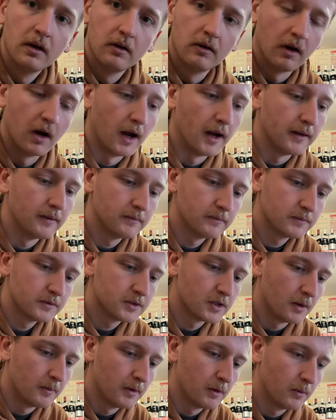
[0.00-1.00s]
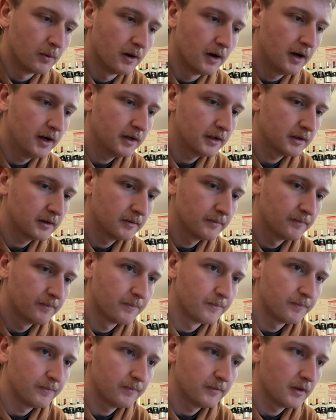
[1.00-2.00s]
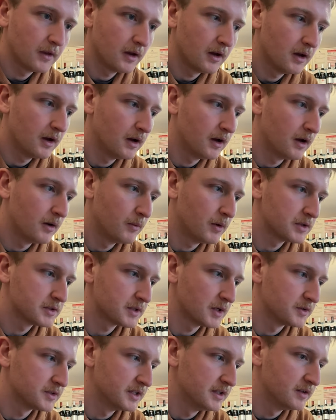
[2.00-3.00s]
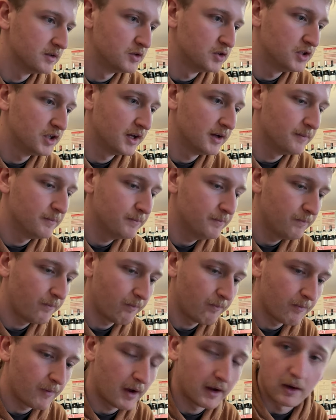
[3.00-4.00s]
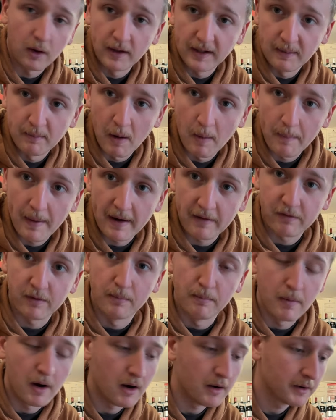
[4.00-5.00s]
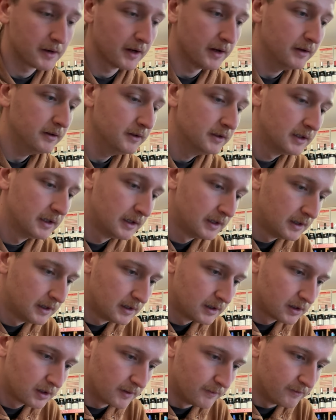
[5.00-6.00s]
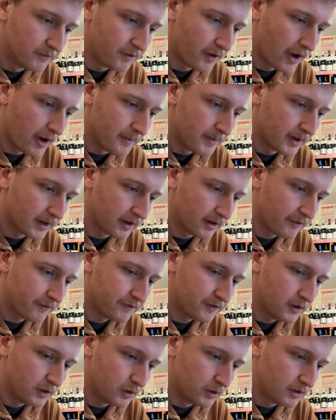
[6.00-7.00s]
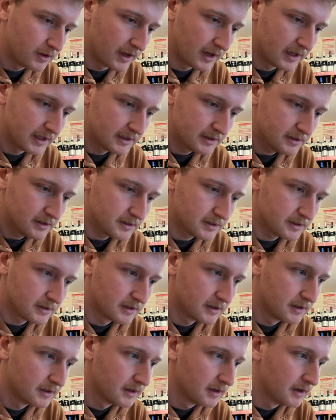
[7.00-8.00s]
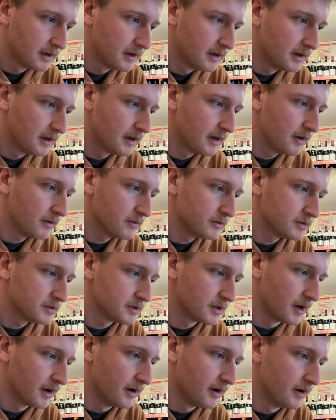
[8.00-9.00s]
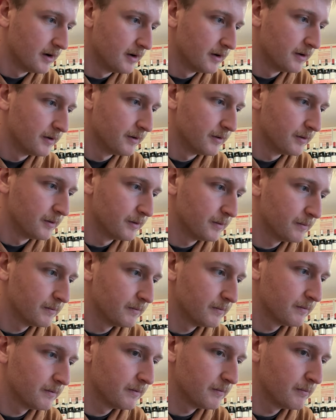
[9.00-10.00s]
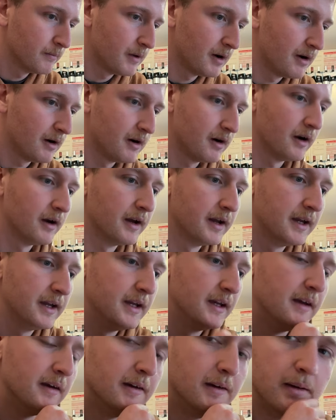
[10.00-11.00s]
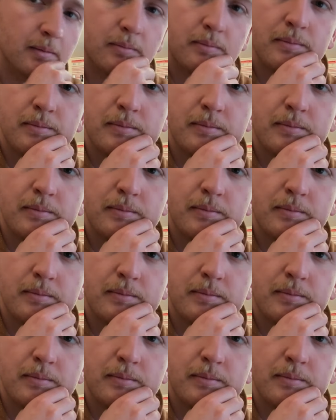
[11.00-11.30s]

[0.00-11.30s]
Right, so I'm at work. Whilst I was in the gym, I got an email back from Marco confirming a few things. So I